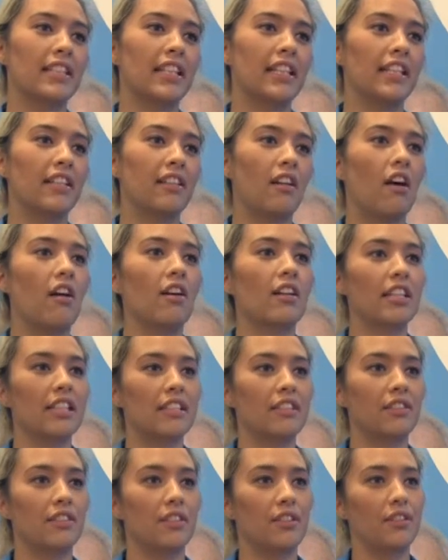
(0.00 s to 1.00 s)
can log
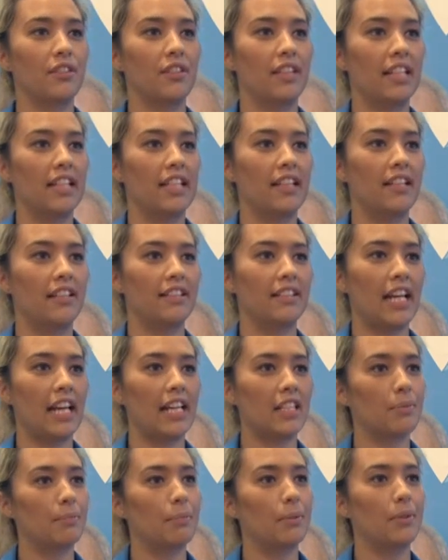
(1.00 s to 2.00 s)
into their
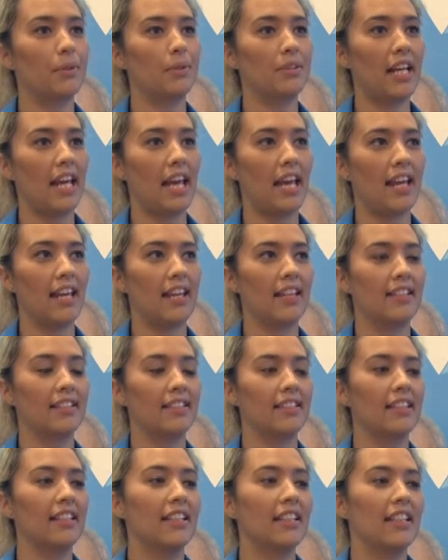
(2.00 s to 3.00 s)
dashboard and